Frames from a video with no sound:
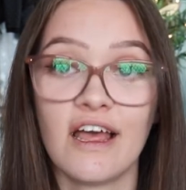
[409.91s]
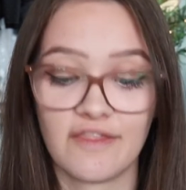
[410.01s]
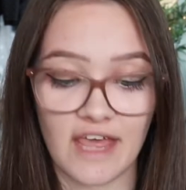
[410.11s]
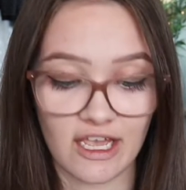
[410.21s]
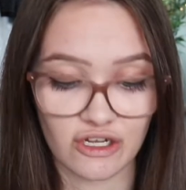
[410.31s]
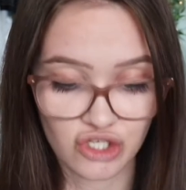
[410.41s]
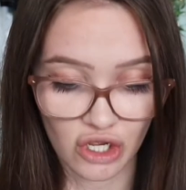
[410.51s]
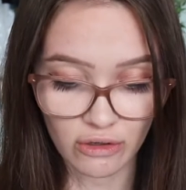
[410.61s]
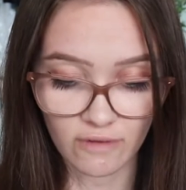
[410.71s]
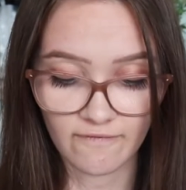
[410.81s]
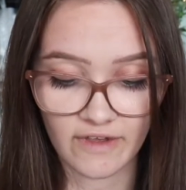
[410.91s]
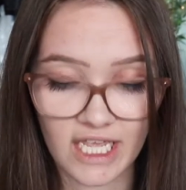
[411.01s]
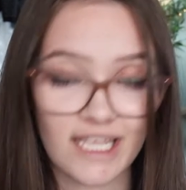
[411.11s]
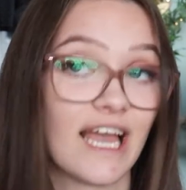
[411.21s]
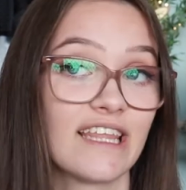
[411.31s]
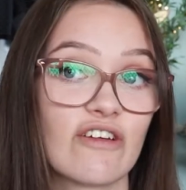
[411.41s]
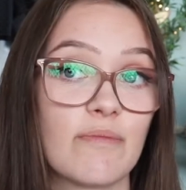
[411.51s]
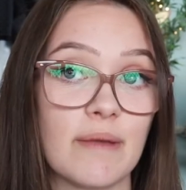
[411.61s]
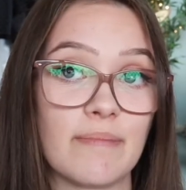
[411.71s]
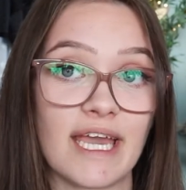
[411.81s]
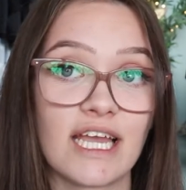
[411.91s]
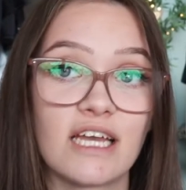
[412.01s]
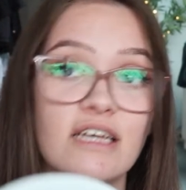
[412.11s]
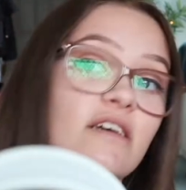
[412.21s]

They are so comfy. Yeah, they're a bit big,